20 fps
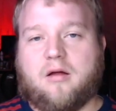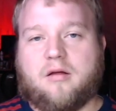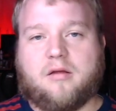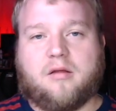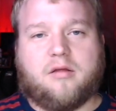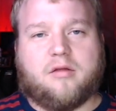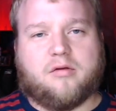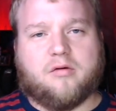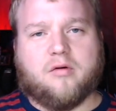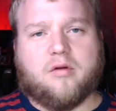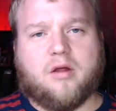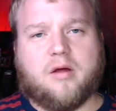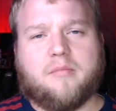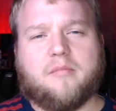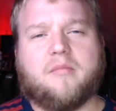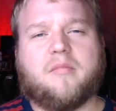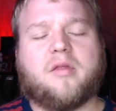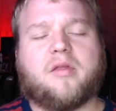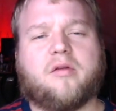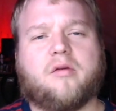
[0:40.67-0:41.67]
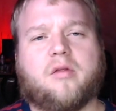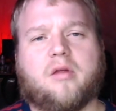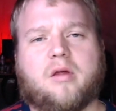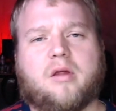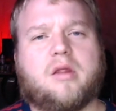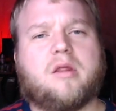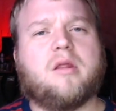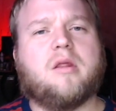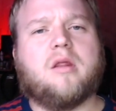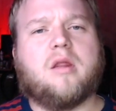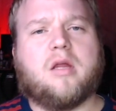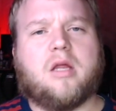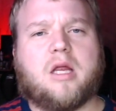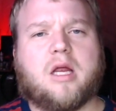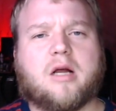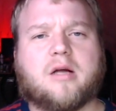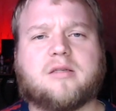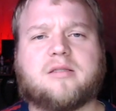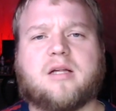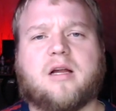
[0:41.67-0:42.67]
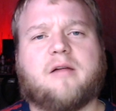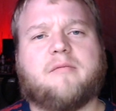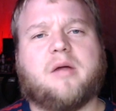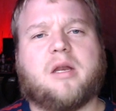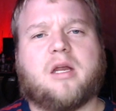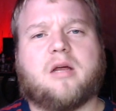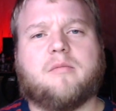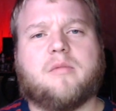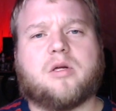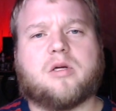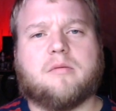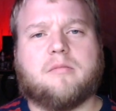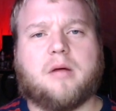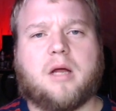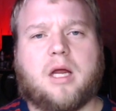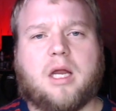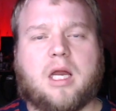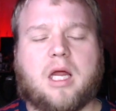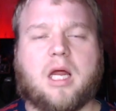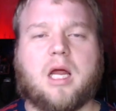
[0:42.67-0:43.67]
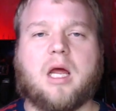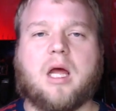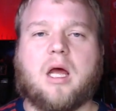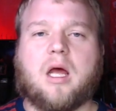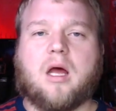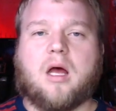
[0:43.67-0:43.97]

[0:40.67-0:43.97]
through the years that I've been commission painting,